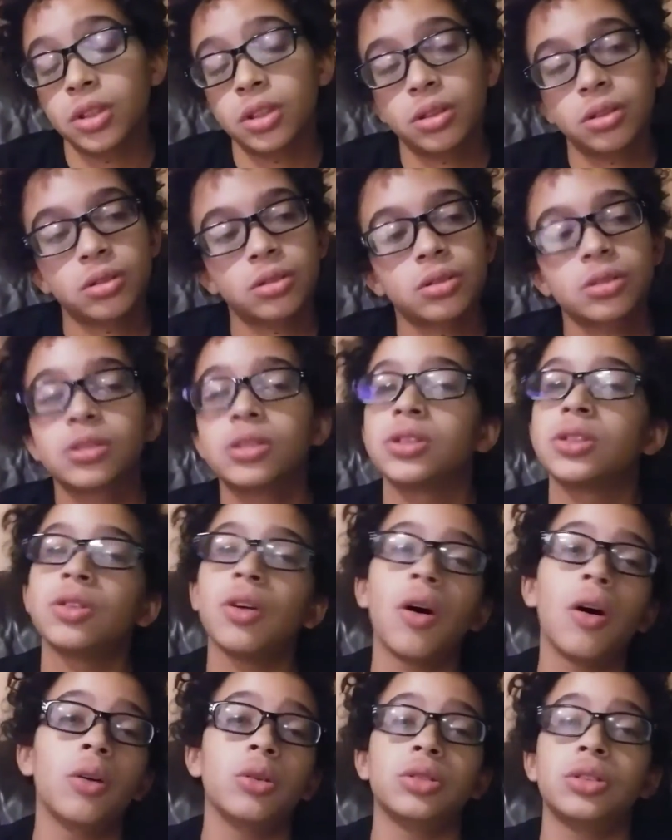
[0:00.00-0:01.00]

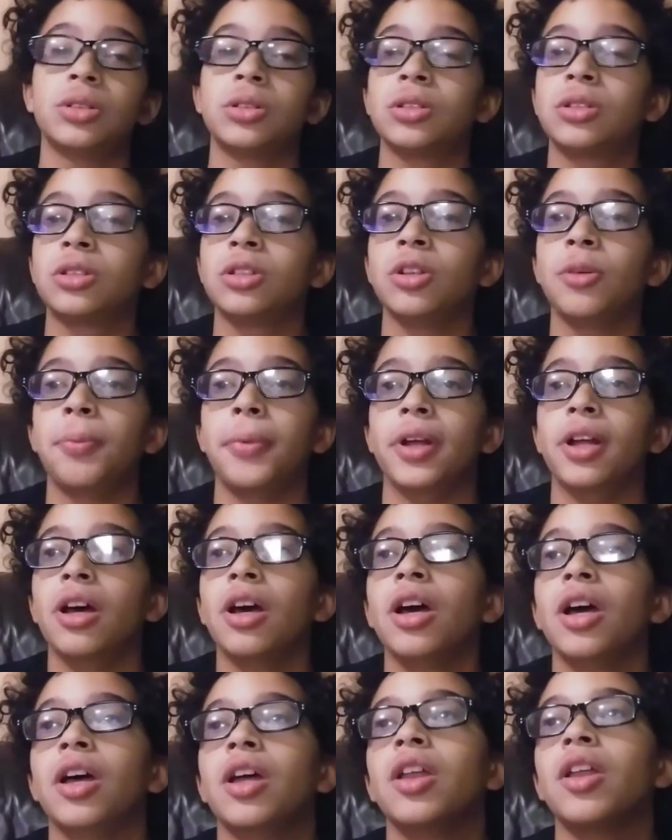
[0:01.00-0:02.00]
So stupid.
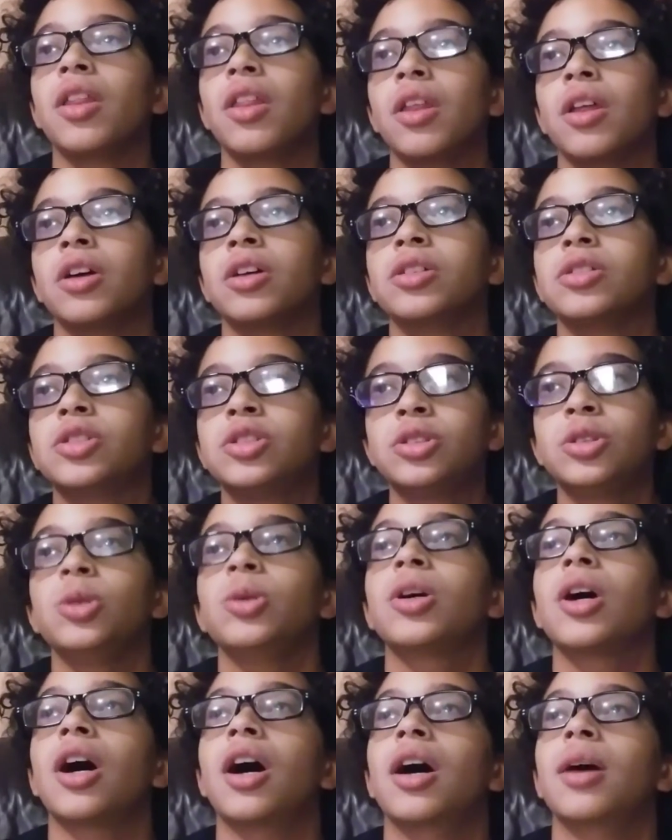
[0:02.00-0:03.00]

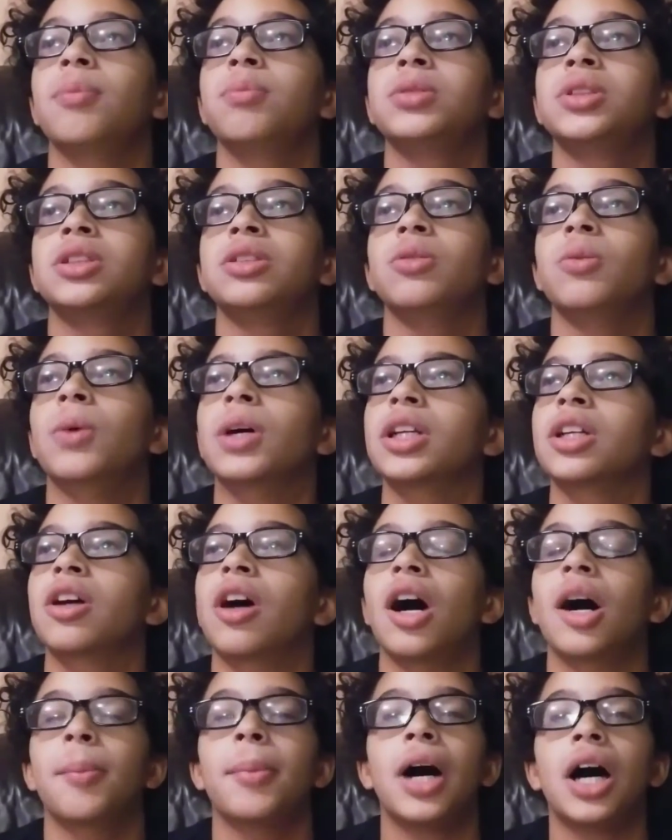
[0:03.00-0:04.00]
Two cops, one
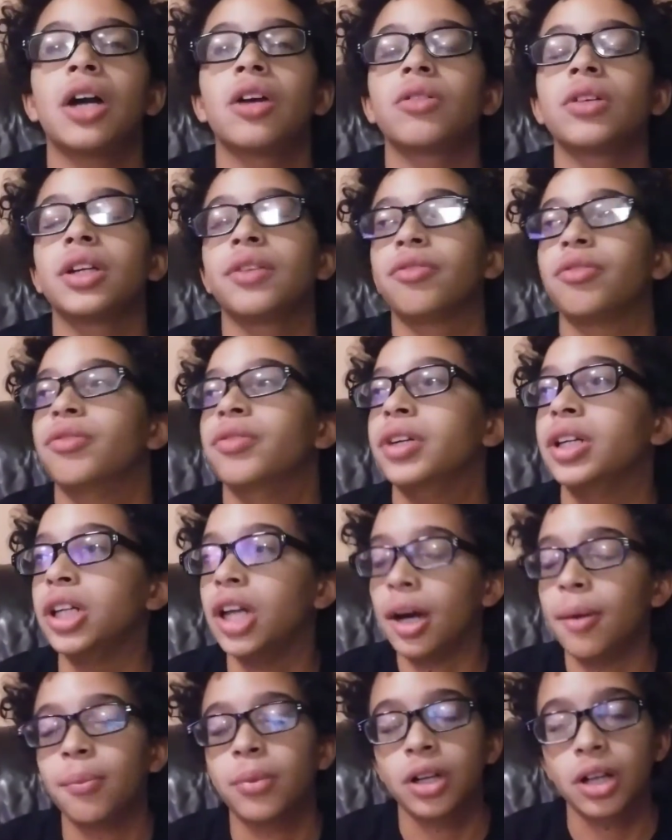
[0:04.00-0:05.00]
cop, I don't even
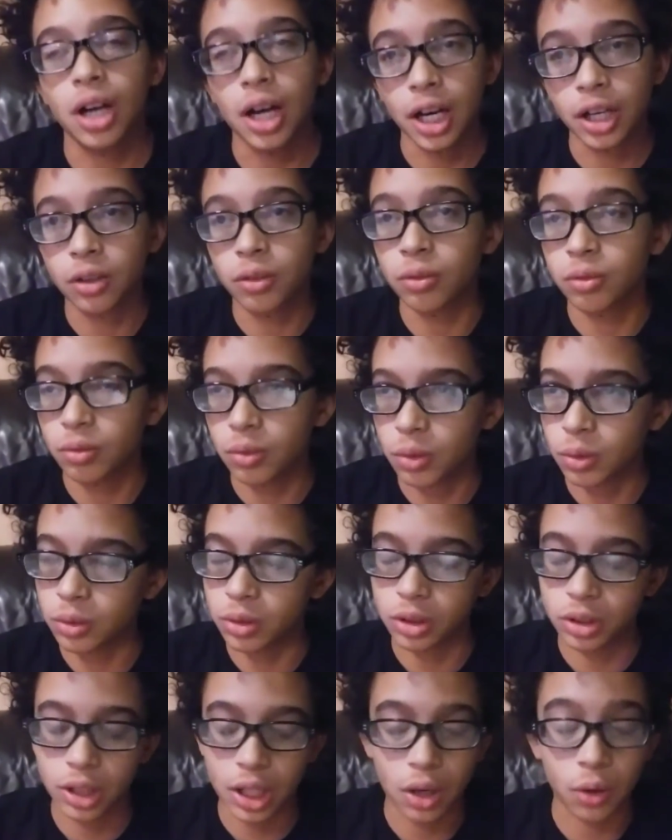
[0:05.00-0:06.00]
remember.
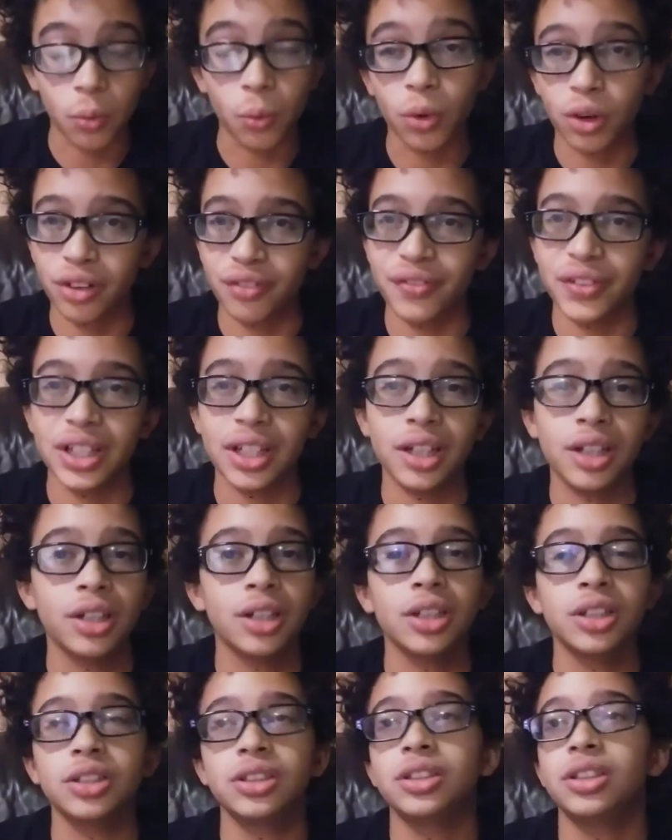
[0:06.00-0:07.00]
They're not worthy
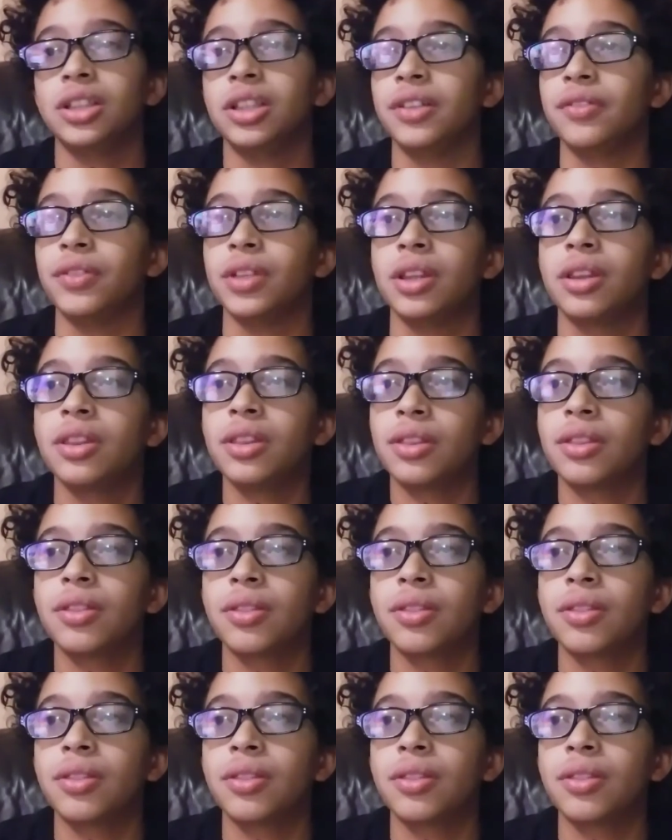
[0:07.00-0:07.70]
to even